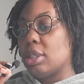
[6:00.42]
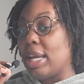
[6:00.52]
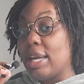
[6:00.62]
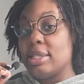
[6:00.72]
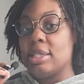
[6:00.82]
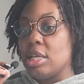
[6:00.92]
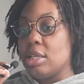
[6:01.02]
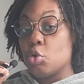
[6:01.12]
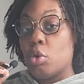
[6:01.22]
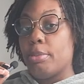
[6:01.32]
that I see
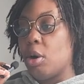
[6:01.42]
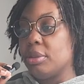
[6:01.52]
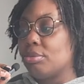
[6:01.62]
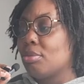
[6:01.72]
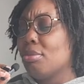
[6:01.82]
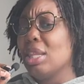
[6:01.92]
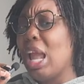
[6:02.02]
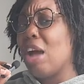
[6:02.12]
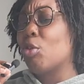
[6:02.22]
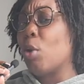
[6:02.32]
store bought
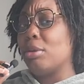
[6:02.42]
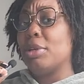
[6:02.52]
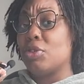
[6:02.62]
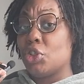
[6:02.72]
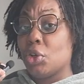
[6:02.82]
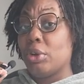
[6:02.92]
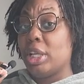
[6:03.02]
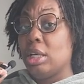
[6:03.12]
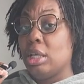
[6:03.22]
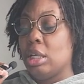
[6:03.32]
have quite a bit of sugar in
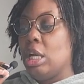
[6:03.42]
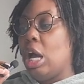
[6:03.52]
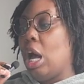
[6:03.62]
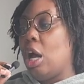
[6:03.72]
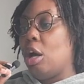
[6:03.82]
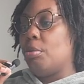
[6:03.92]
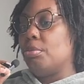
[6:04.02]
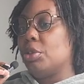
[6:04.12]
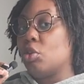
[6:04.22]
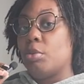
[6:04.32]
it.
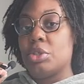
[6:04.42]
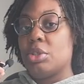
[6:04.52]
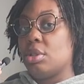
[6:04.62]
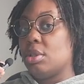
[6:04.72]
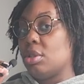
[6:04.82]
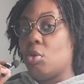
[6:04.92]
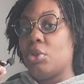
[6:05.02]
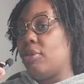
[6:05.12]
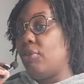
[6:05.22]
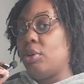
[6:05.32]
So much so
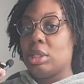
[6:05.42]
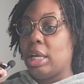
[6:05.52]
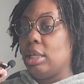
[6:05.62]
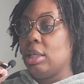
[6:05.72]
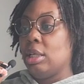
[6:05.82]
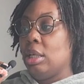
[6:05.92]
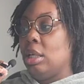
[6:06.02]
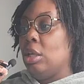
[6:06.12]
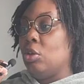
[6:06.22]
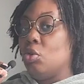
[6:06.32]
that it feels like
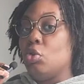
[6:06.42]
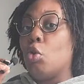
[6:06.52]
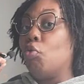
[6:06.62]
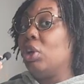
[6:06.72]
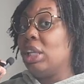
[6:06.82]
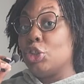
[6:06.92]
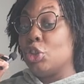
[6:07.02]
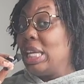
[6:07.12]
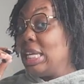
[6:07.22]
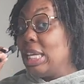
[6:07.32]
you don't realize
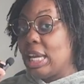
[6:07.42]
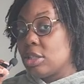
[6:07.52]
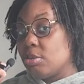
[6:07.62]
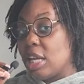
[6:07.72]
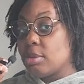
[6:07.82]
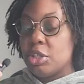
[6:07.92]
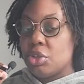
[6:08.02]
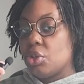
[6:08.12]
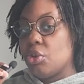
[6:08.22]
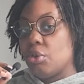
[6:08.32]
you're eating it as much
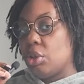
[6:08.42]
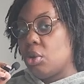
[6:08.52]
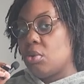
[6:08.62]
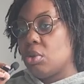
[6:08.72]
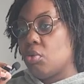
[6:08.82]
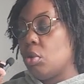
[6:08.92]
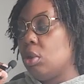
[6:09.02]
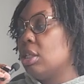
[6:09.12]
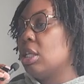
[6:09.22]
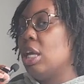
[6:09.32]
sugar in those
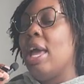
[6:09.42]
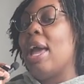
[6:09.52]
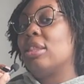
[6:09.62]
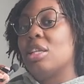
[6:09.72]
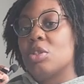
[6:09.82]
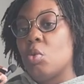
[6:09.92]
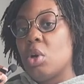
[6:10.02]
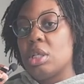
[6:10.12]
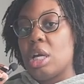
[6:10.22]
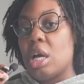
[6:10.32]
granolas. And this
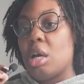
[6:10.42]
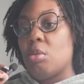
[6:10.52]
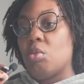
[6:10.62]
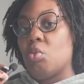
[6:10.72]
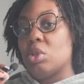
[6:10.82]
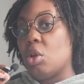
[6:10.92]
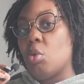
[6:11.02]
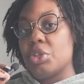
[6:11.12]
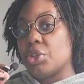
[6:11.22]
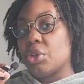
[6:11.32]
one was
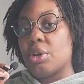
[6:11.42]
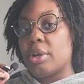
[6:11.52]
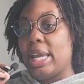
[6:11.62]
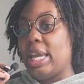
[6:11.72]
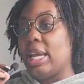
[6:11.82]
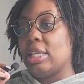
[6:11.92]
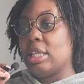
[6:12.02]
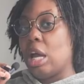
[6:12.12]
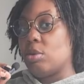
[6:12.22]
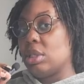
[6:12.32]
lower in sugar. And
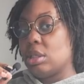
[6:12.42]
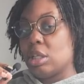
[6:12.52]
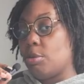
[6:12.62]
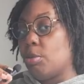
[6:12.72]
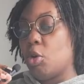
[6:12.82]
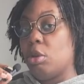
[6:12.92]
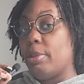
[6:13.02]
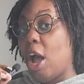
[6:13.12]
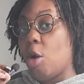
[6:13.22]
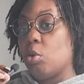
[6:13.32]
I was skeptical
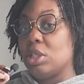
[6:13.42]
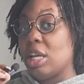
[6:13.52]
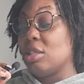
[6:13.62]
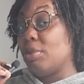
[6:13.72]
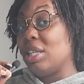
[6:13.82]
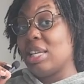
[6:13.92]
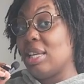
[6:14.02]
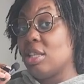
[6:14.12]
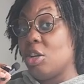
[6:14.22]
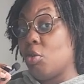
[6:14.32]
about how it would taste, but it
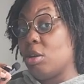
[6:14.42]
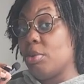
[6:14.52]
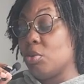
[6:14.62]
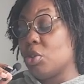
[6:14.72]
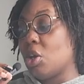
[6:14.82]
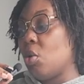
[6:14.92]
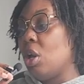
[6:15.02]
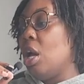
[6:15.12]
tasted incredible. So,